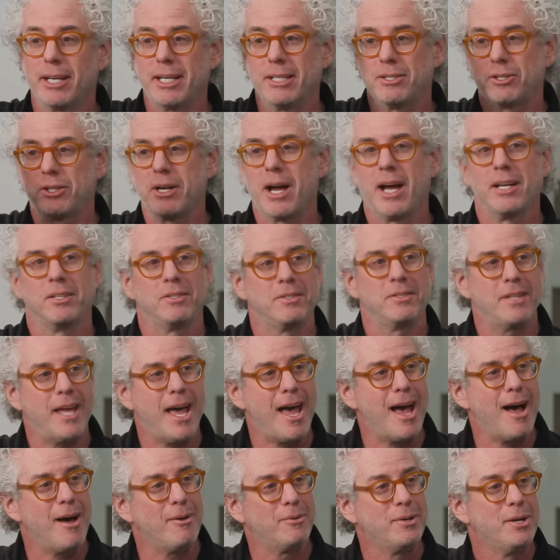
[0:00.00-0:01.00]
light shines
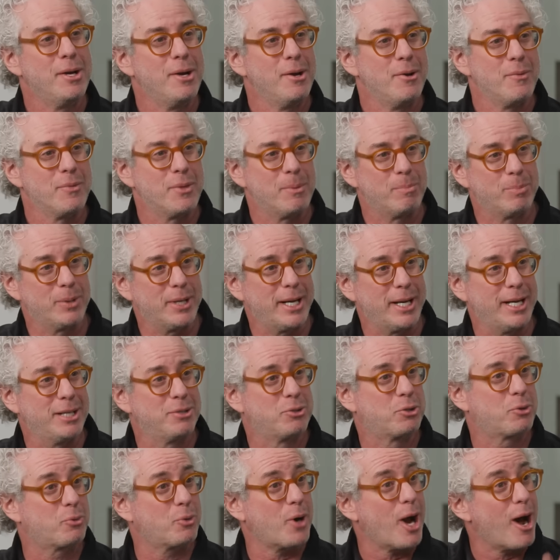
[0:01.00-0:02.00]
down." down, the
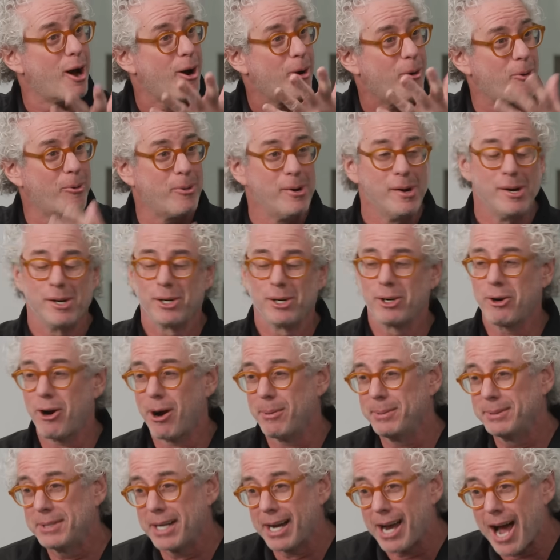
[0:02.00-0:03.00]
plants grow,
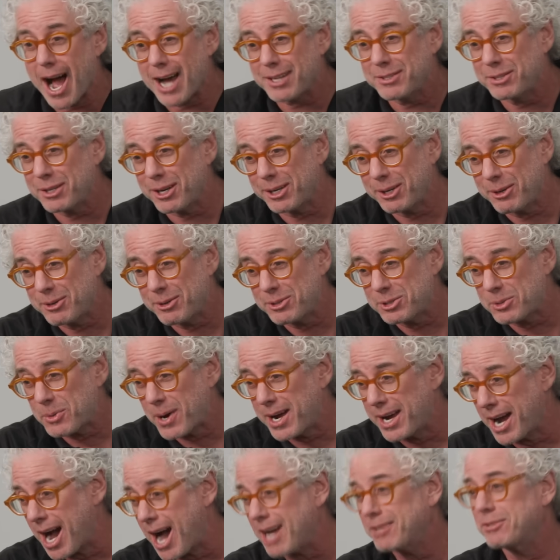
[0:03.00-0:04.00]
carbon dioxide goes
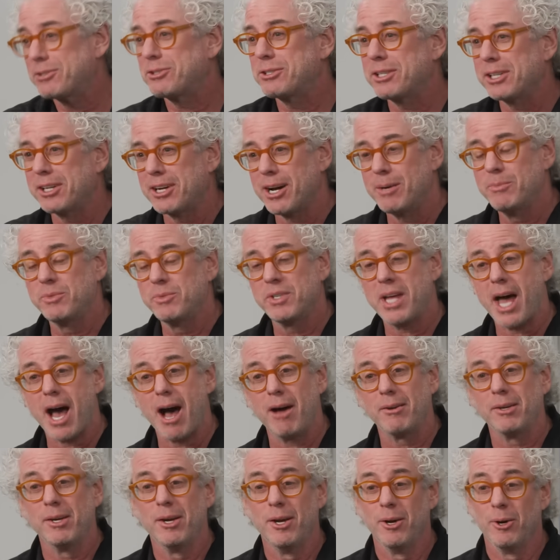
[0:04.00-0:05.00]
away, oxygen comes
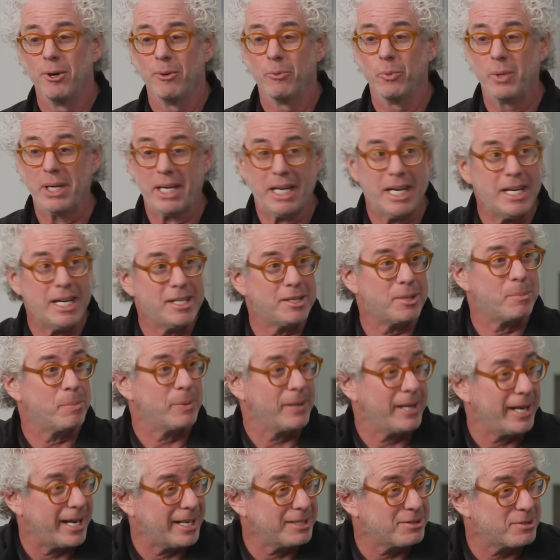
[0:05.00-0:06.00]
out. We eat the
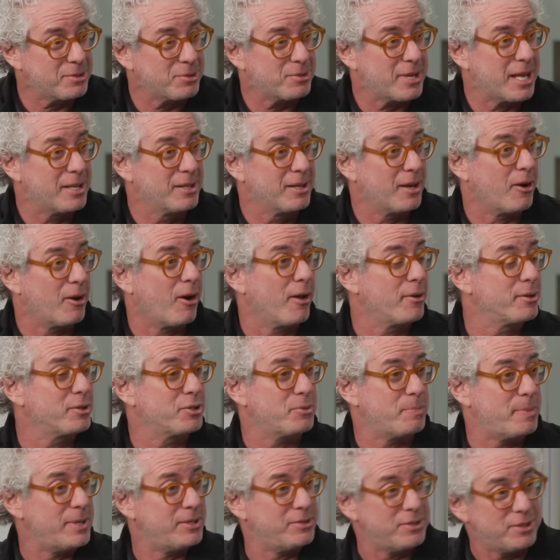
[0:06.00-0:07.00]
plants, and other
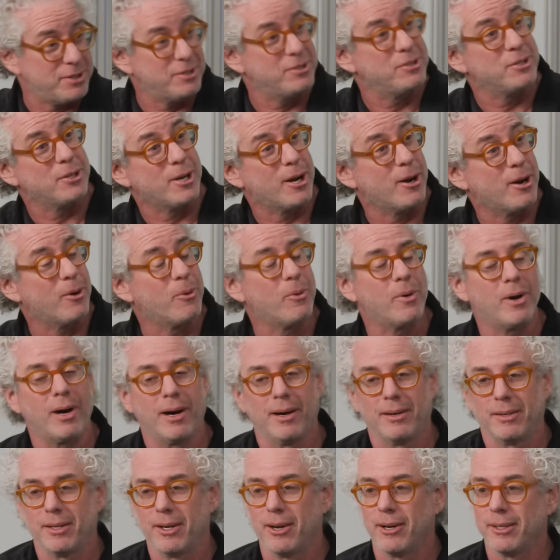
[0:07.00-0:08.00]
species, you know,
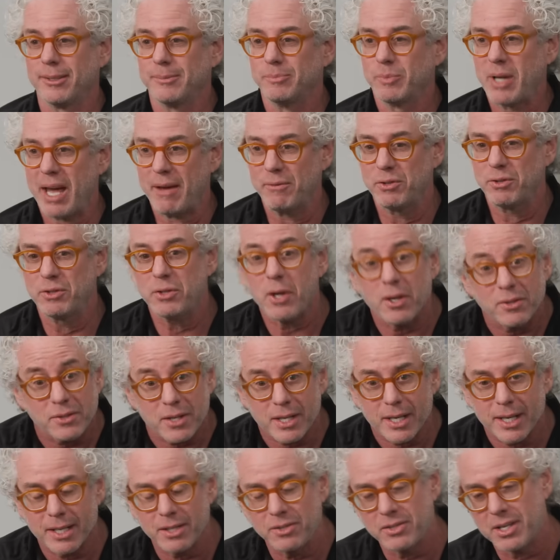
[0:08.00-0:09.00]
uh, um, have
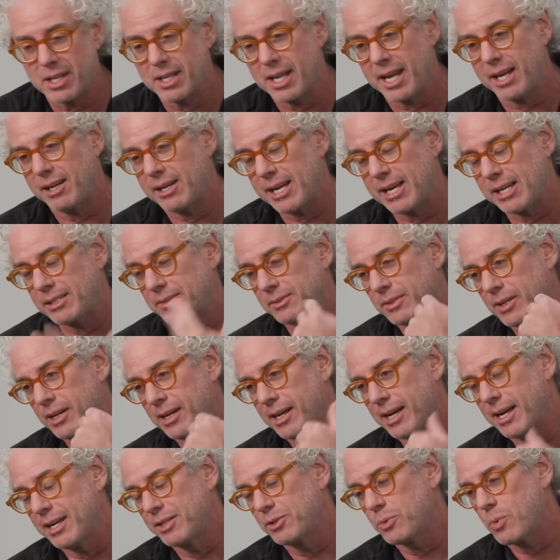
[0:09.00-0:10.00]
sustenance, and they get
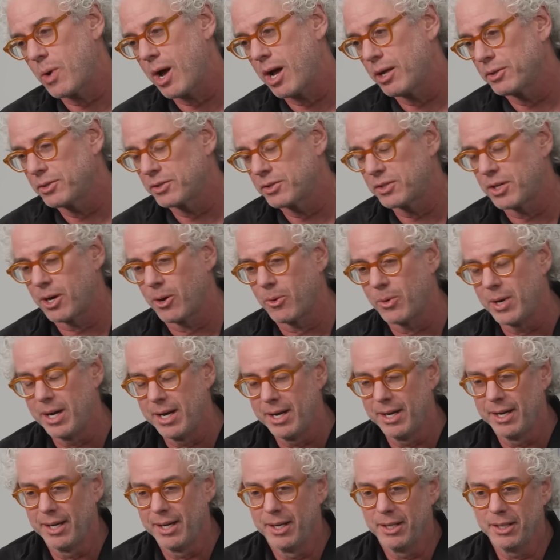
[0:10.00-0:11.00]
uh, as well. So,
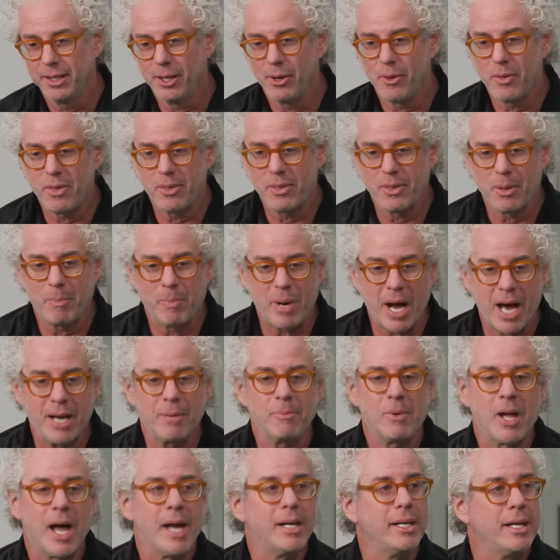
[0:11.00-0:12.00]
you know, the
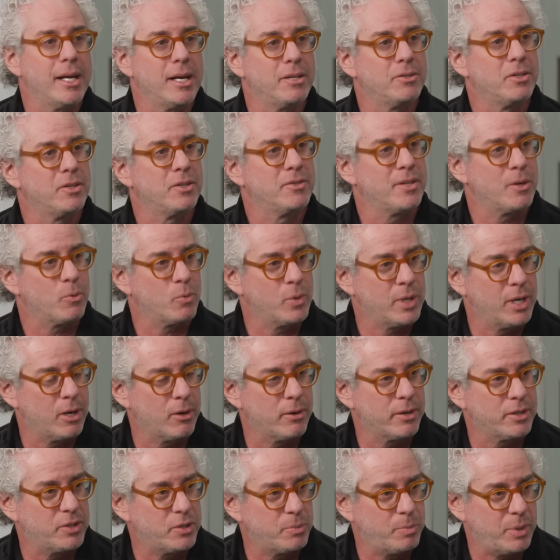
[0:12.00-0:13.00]
bottom line is is that we
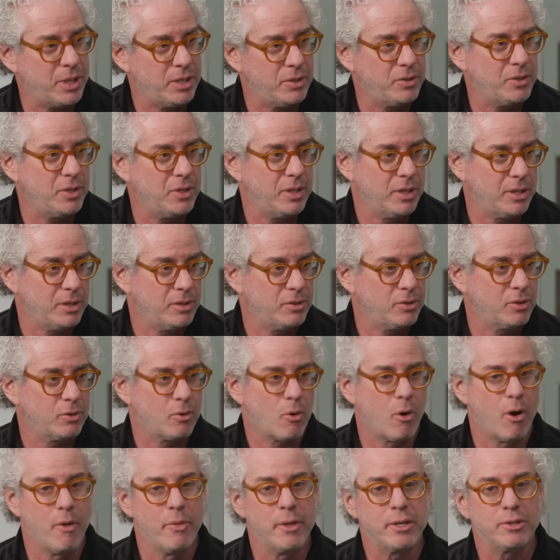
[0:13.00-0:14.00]
are a species
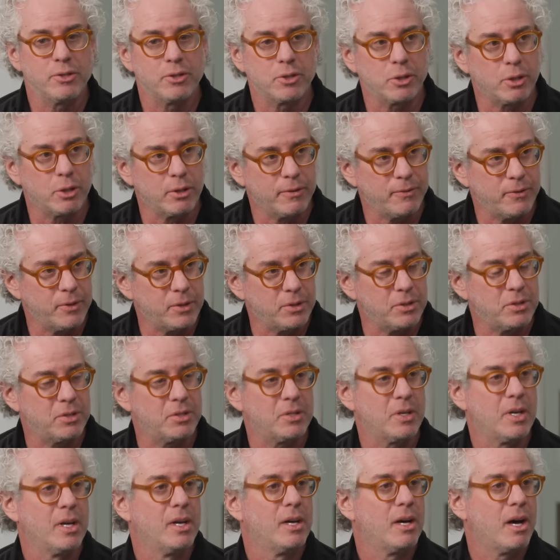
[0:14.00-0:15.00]
on the
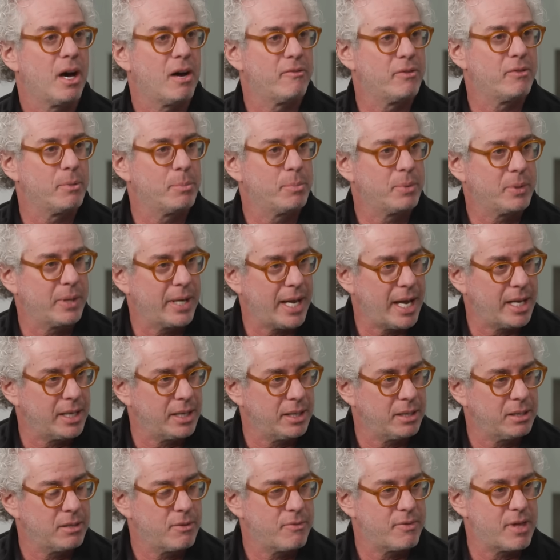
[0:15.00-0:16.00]
surface of a
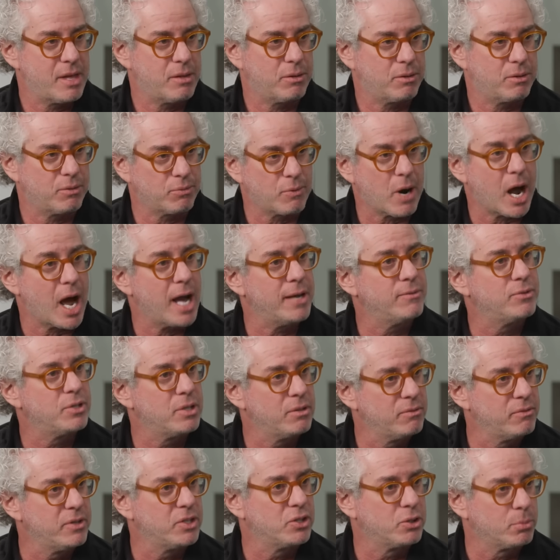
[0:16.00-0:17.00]
planet that thrives
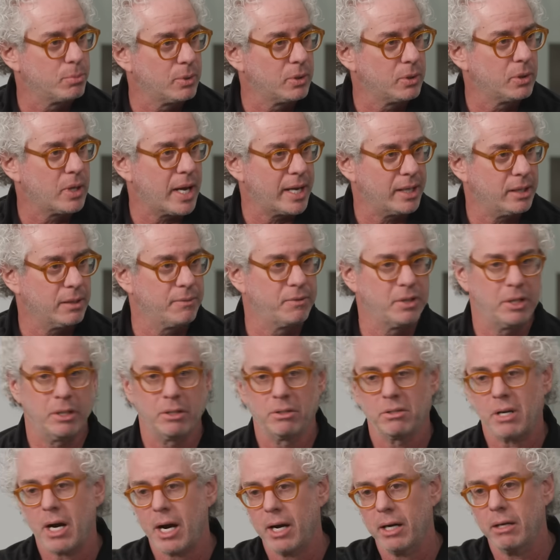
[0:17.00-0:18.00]
in visible light of the
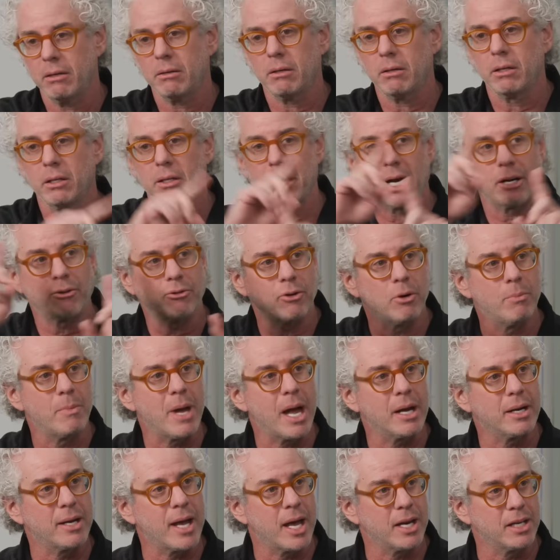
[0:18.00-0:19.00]
entire
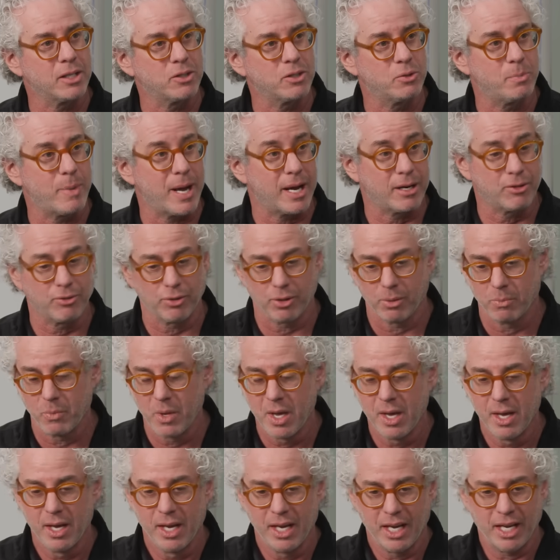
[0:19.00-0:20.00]
electromagnetic mm. spectrum.
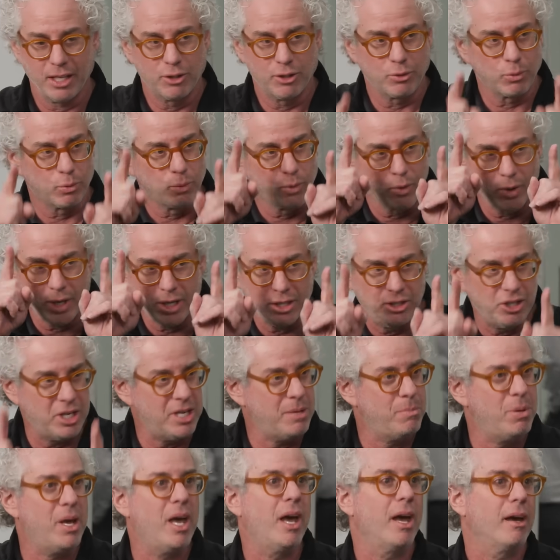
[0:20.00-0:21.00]
It's Roy
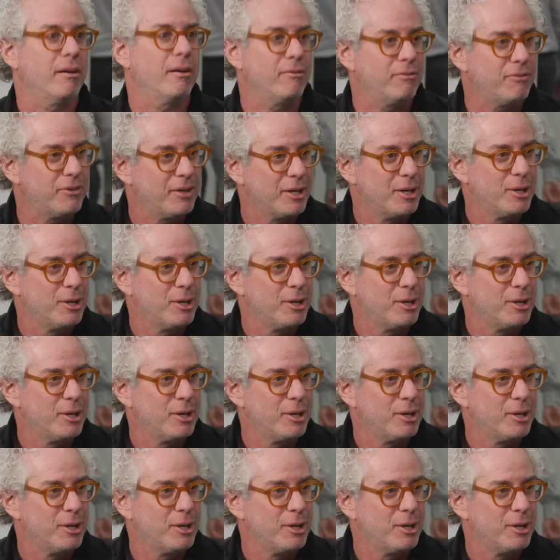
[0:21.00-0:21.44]
G. Biv,